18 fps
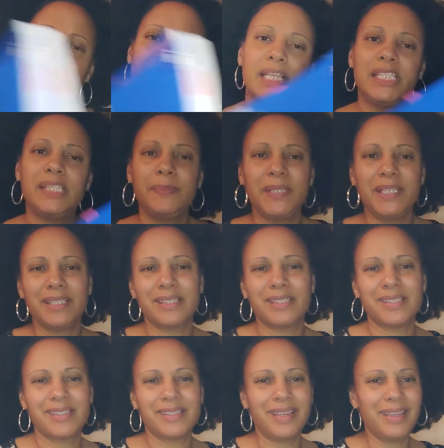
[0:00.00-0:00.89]
It's because the
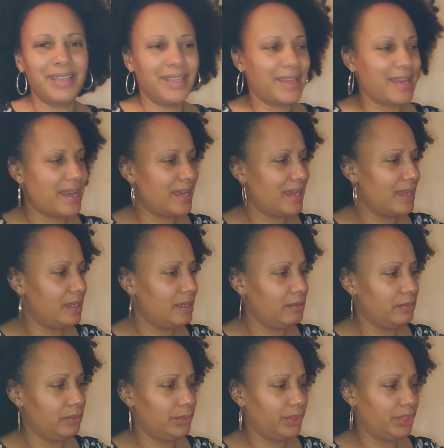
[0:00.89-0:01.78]
study guide,
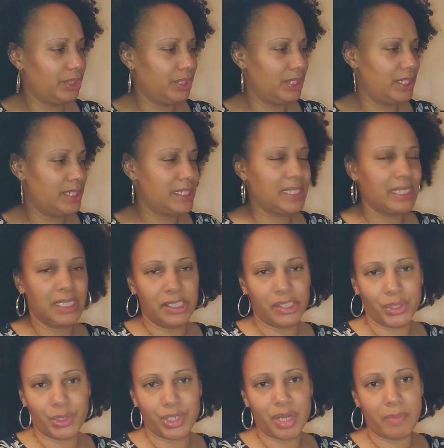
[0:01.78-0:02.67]
which is
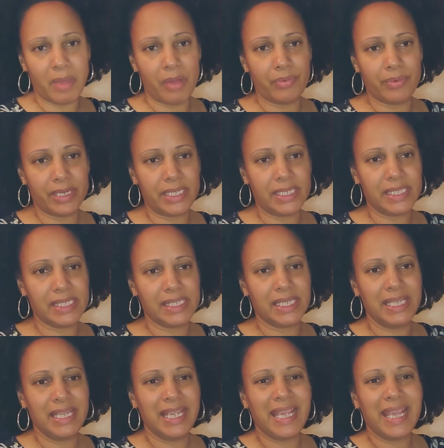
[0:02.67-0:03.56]
easier on my
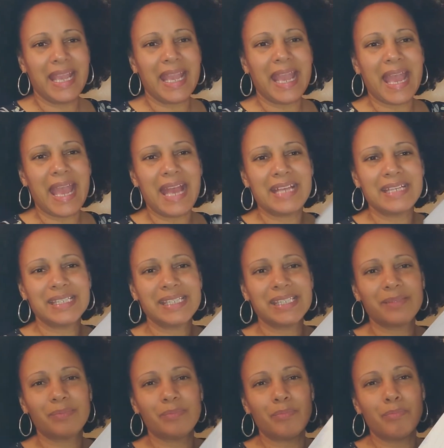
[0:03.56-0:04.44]
wrist,
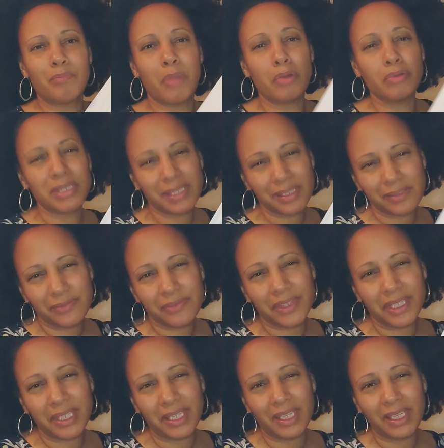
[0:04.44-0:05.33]
has most of
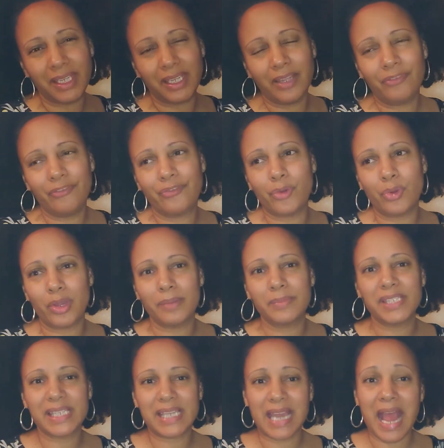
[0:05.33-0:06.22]
the
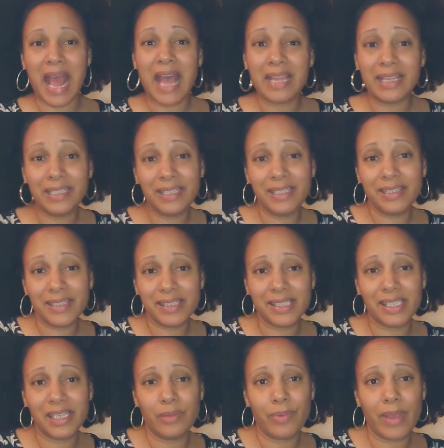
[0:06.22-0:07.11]
forms that I need to
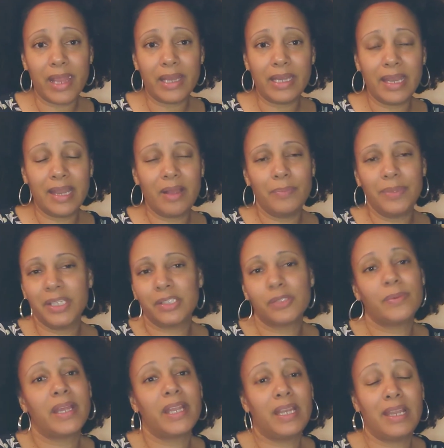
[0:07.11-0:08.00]
see right now. Because
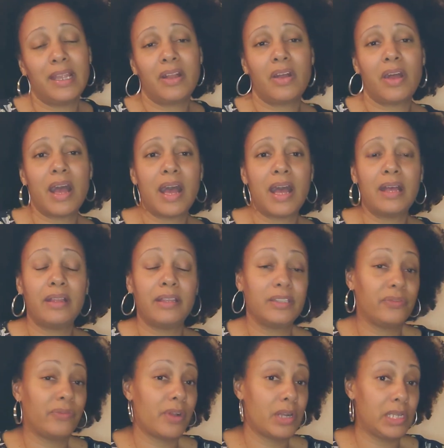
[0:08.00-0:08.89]
right now,
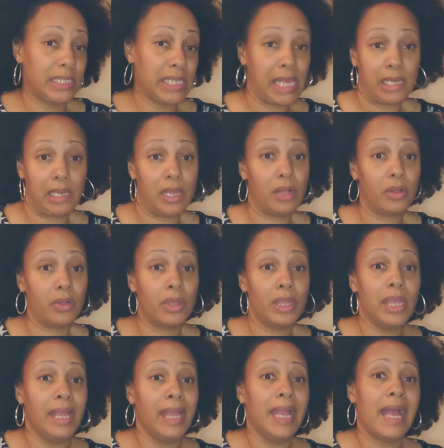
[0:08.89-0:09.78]
as far as I know,
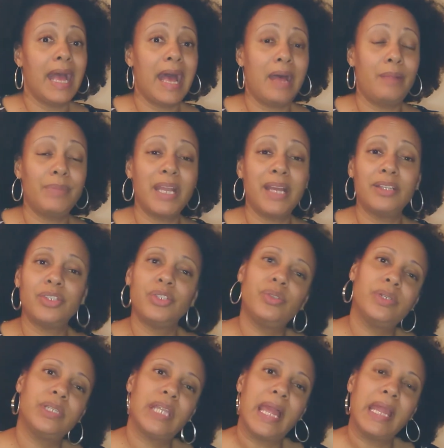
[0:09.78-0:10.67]
I'm not
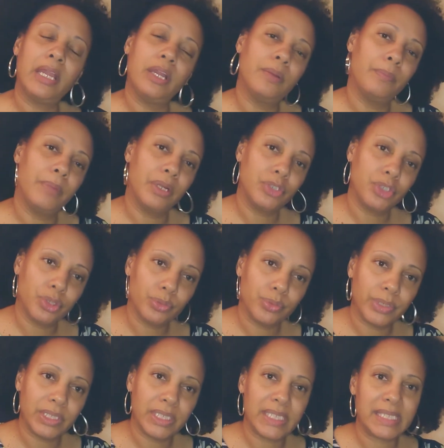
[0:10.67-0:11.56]
doing like commercial
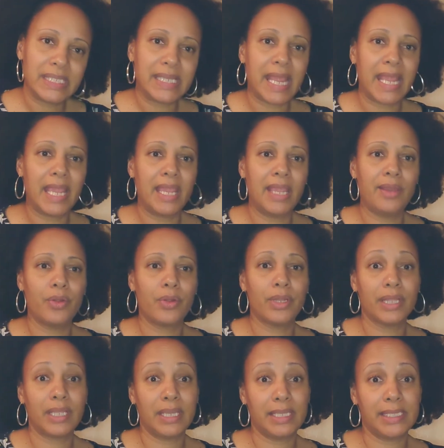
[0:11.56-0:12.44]
real estate or
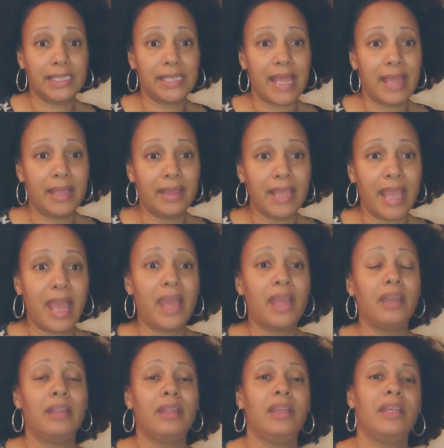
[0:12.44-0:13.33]
things like that.
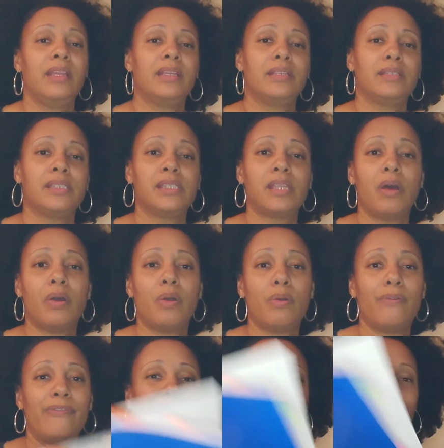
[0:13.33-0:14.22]

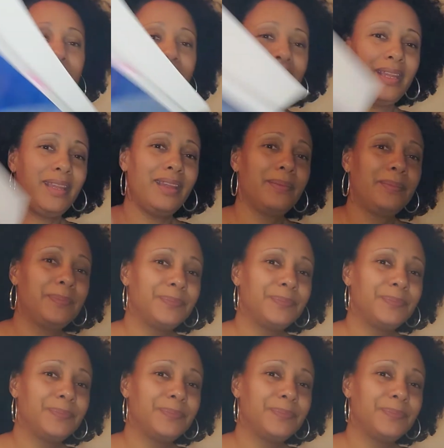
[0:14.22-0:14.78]
So for me,